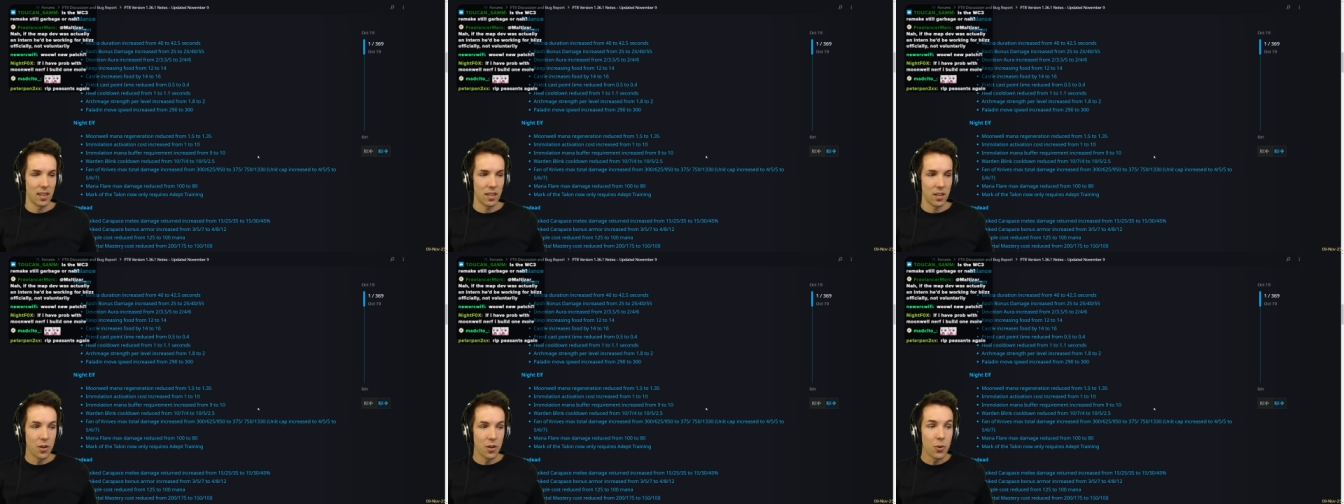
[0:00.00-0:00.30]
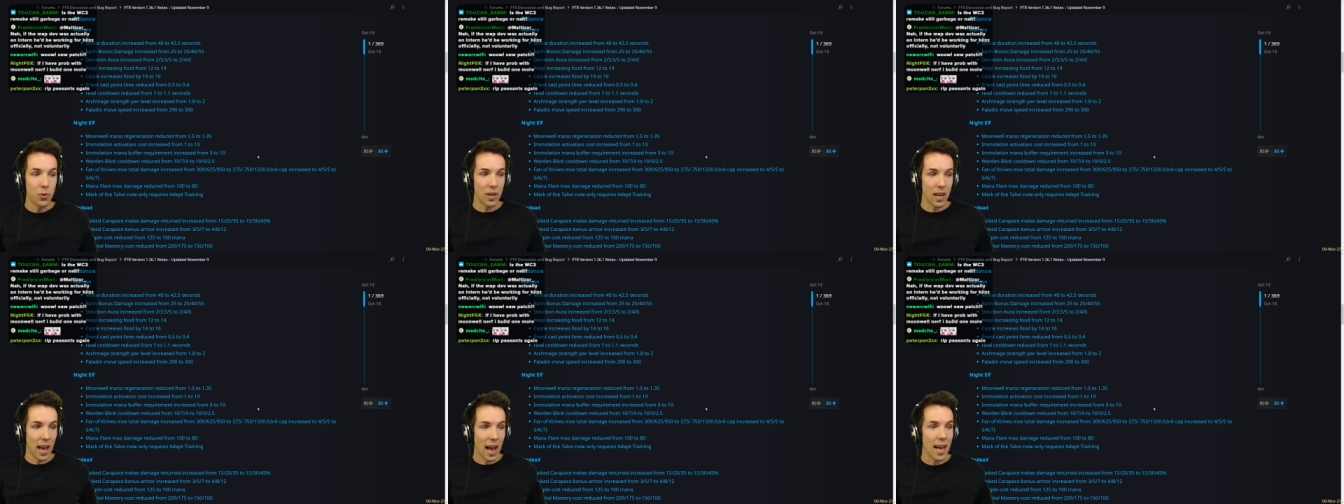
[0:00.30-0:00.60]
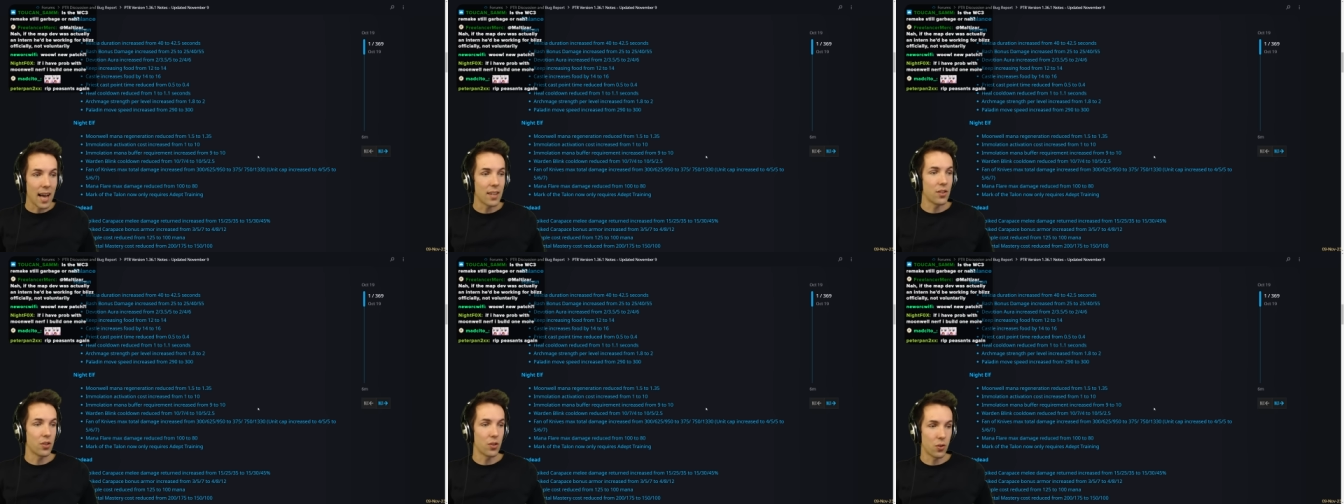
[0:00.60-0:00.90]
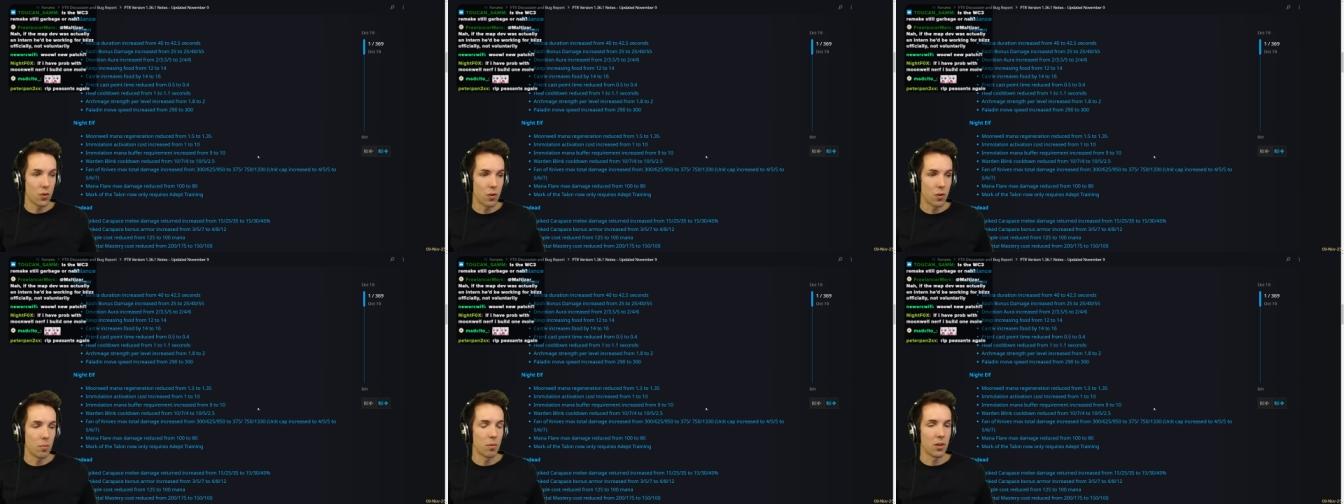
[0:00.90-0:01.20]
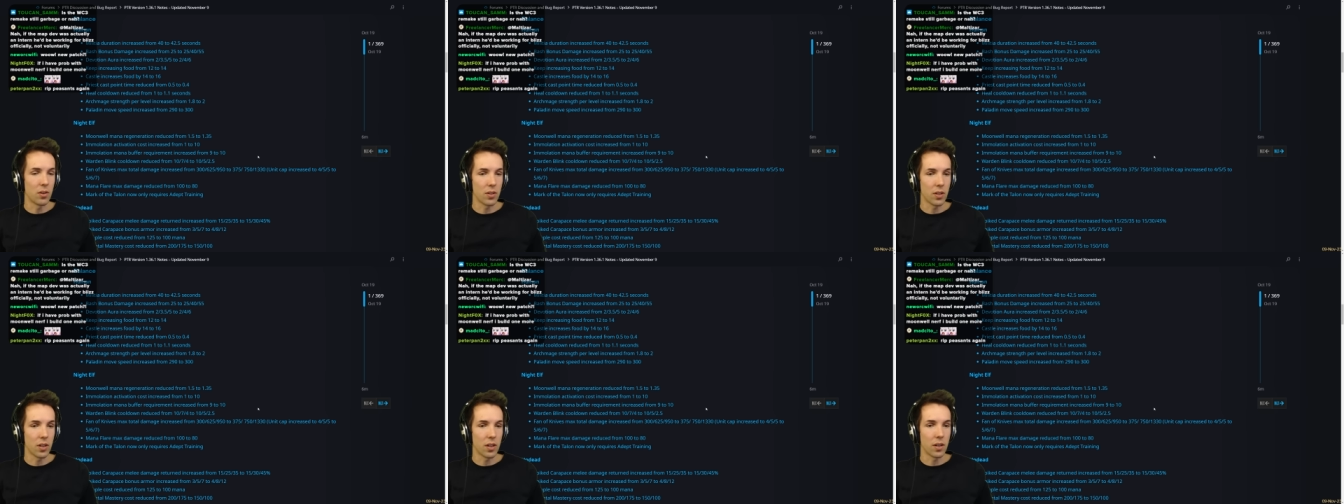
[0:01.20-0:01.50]
you can
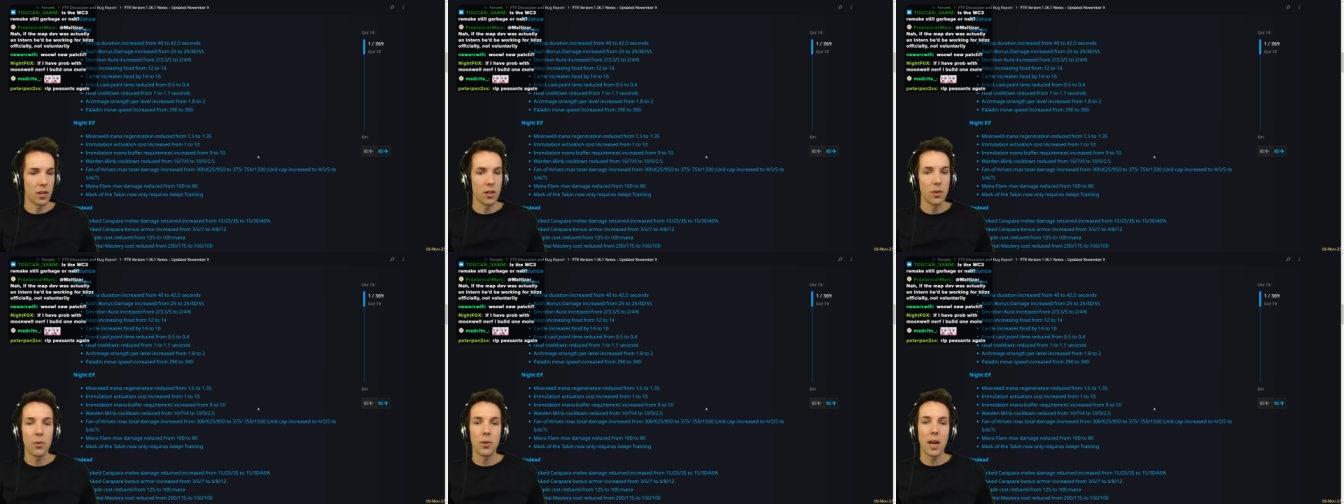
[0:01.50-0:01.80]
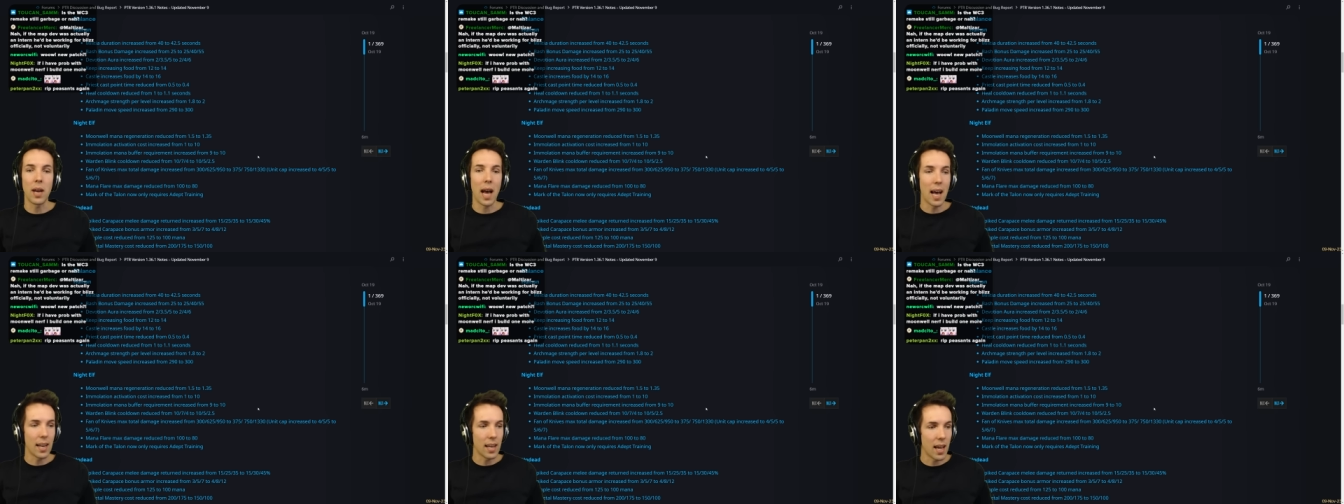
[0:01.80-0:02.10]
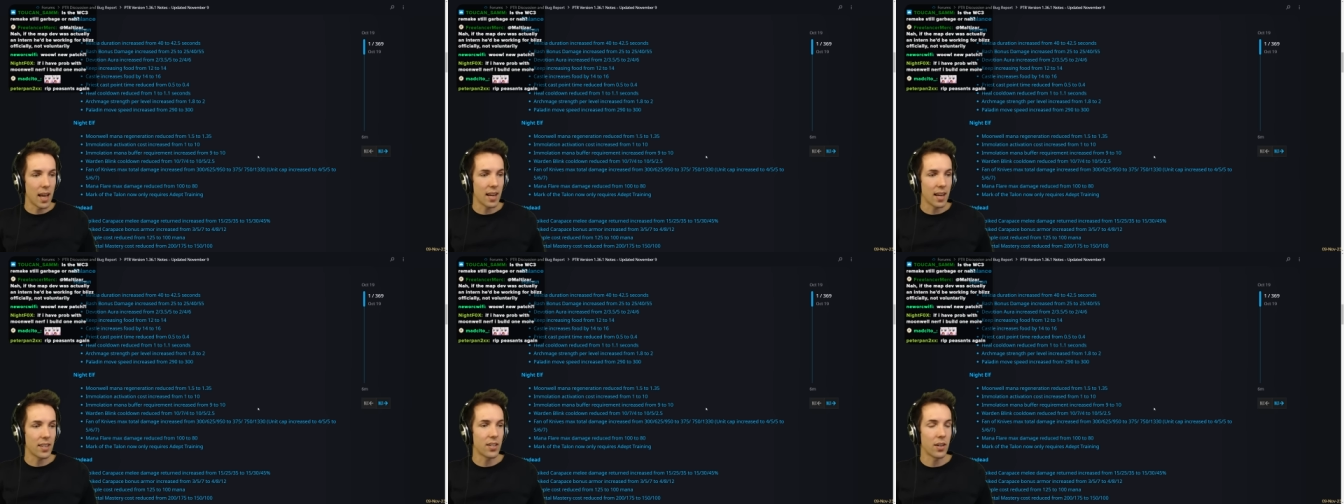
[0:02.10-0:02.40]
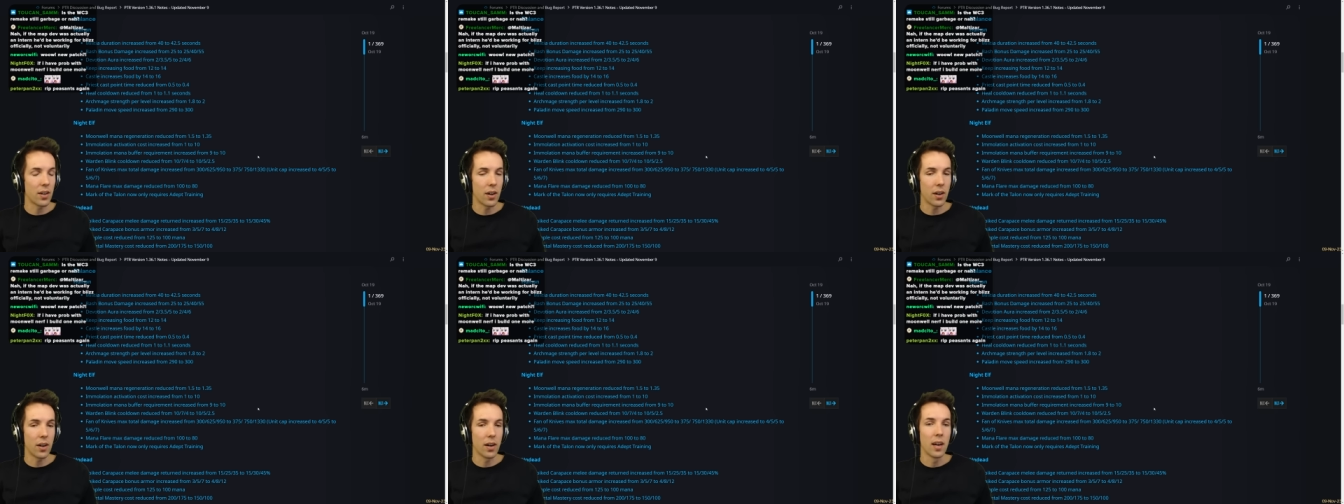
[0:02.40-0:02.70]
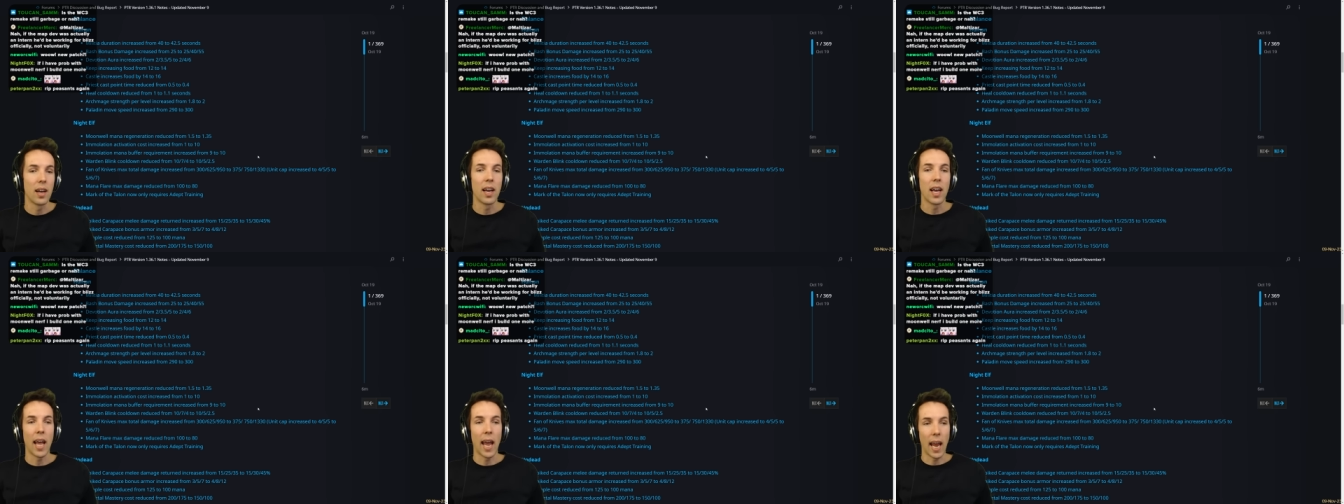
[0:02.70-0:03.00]
Stormbolt her, you can Hex her,
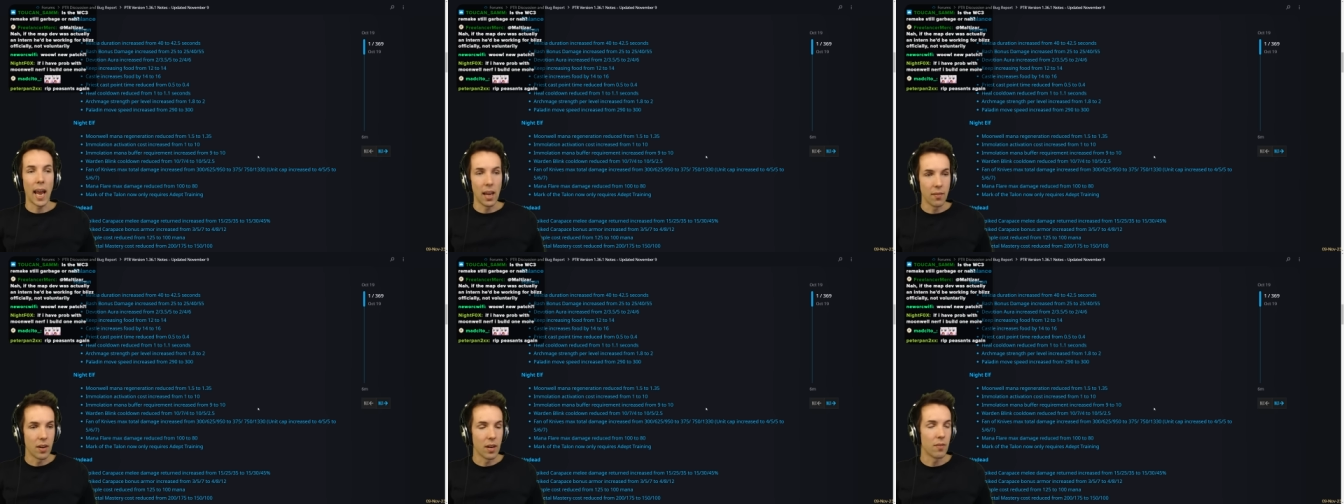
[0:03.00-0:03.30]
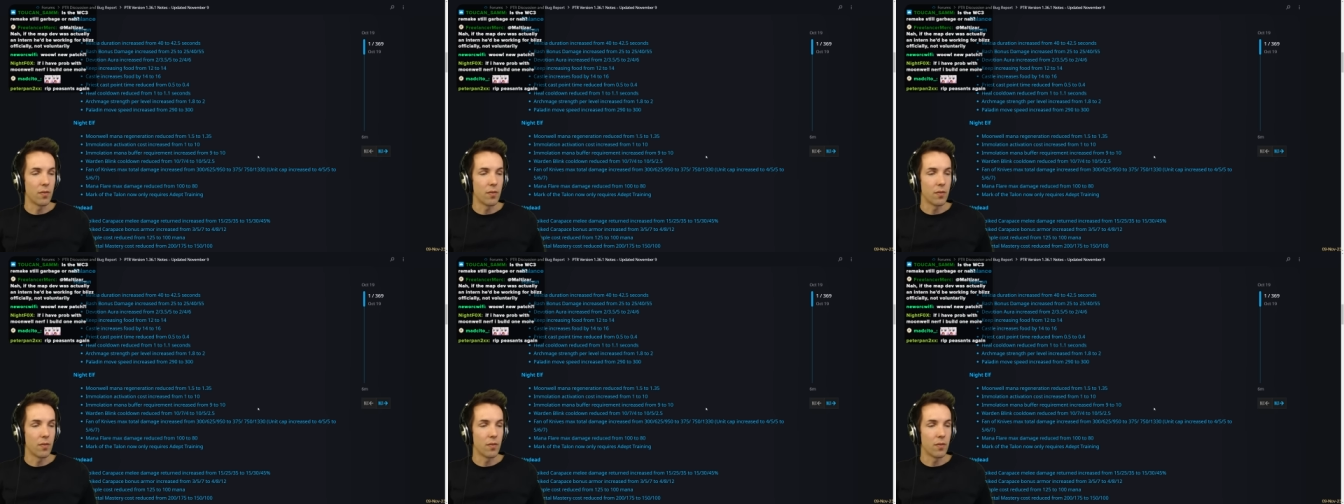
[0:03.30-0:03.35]
even